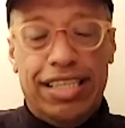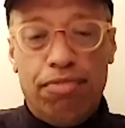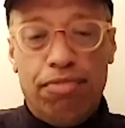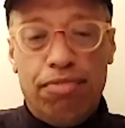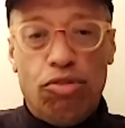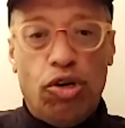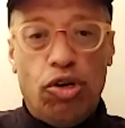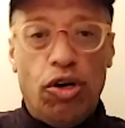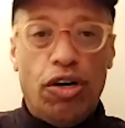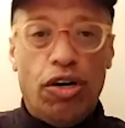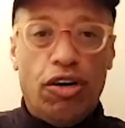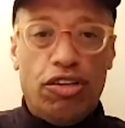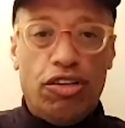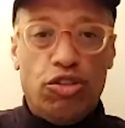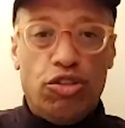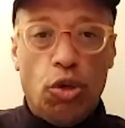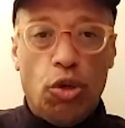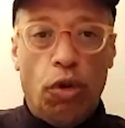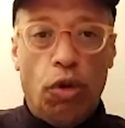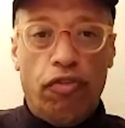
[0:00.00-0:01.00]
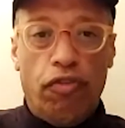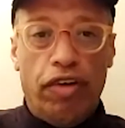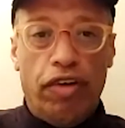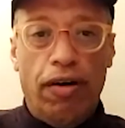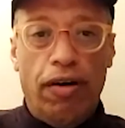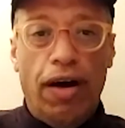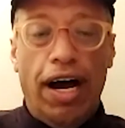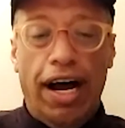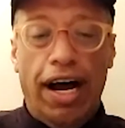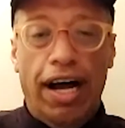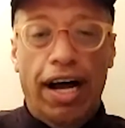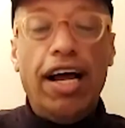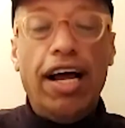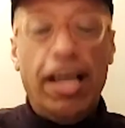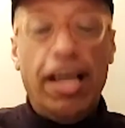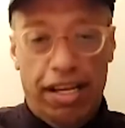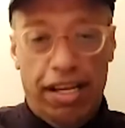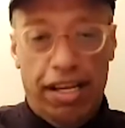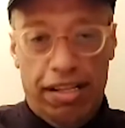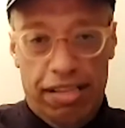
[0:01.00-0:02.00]
But they discovered that Steve
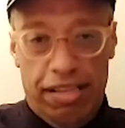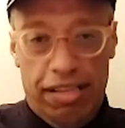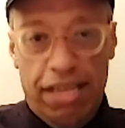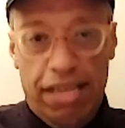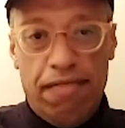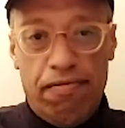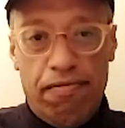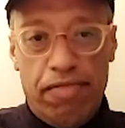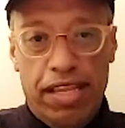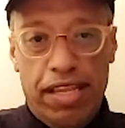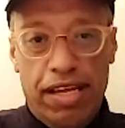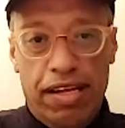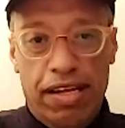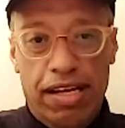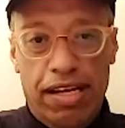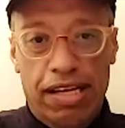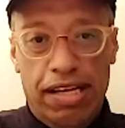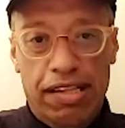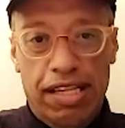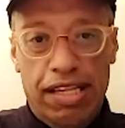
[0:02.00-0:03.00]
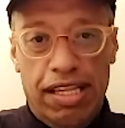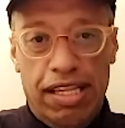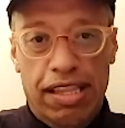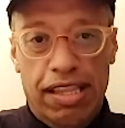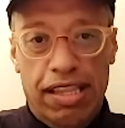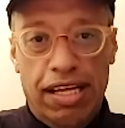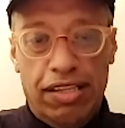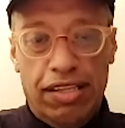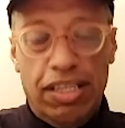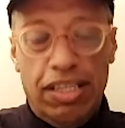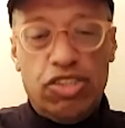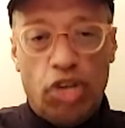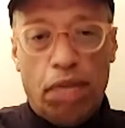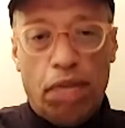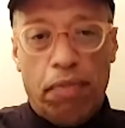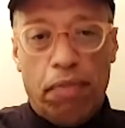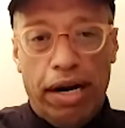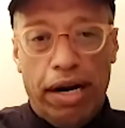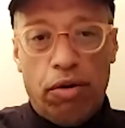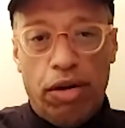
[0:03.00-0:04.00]
Jobs was the disruptor after he
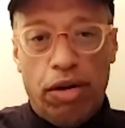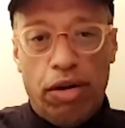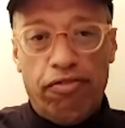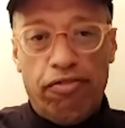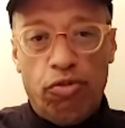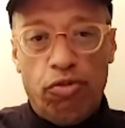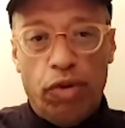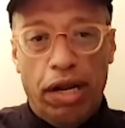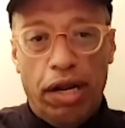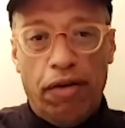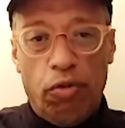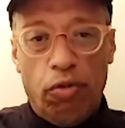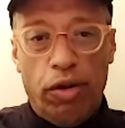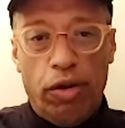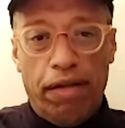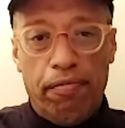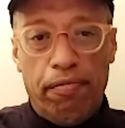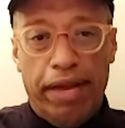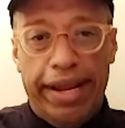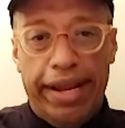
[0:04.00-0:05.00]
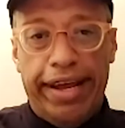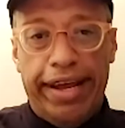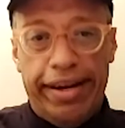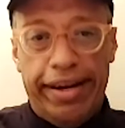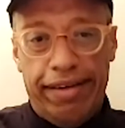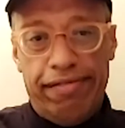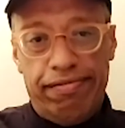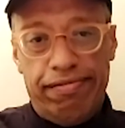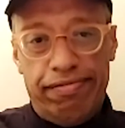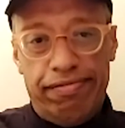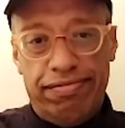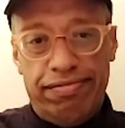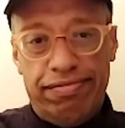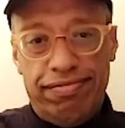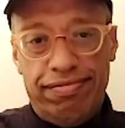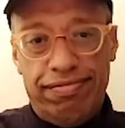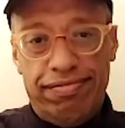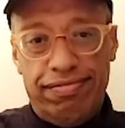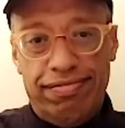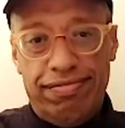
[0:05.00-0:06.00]
was long gone when Tim Cook took
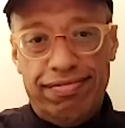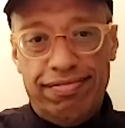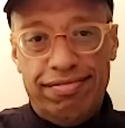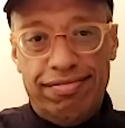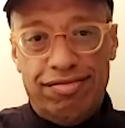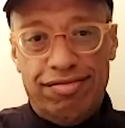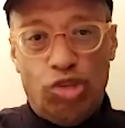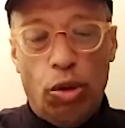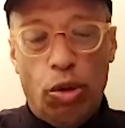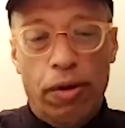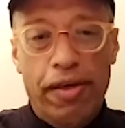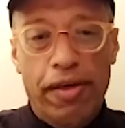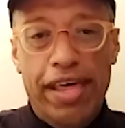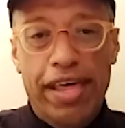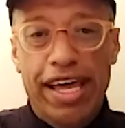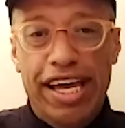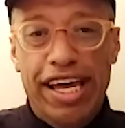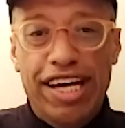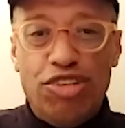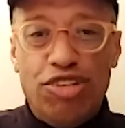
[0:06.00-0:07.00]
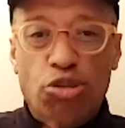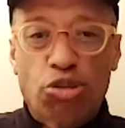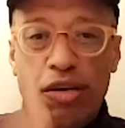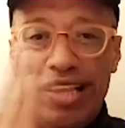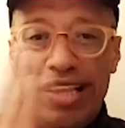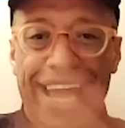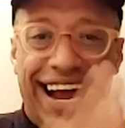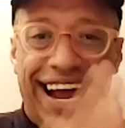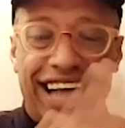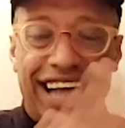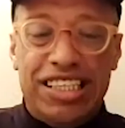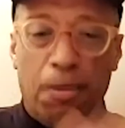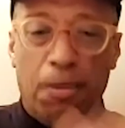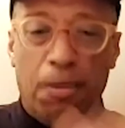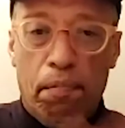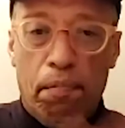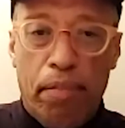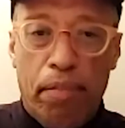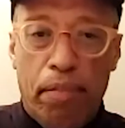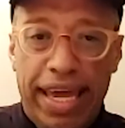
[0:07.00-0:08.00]
over, and everything remained as is, and
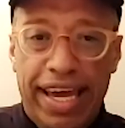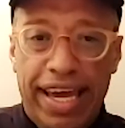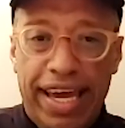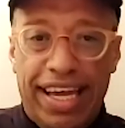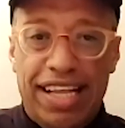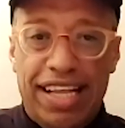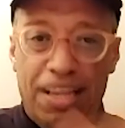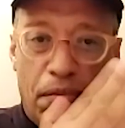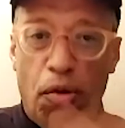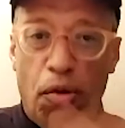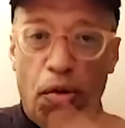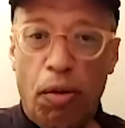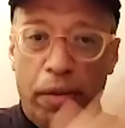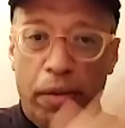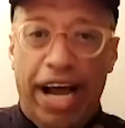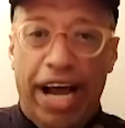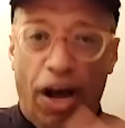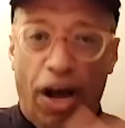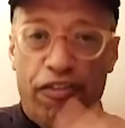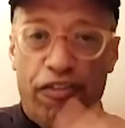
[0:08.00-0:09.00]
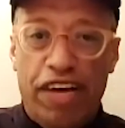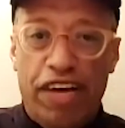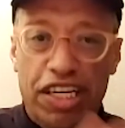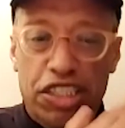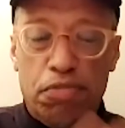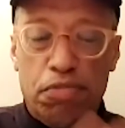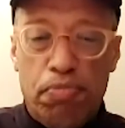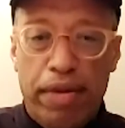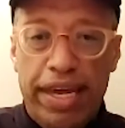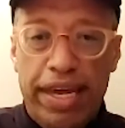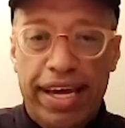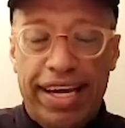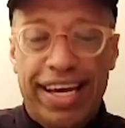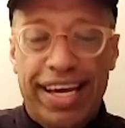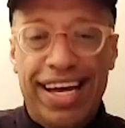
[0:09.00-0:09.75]
there's no disruption. We're not seeing anything new.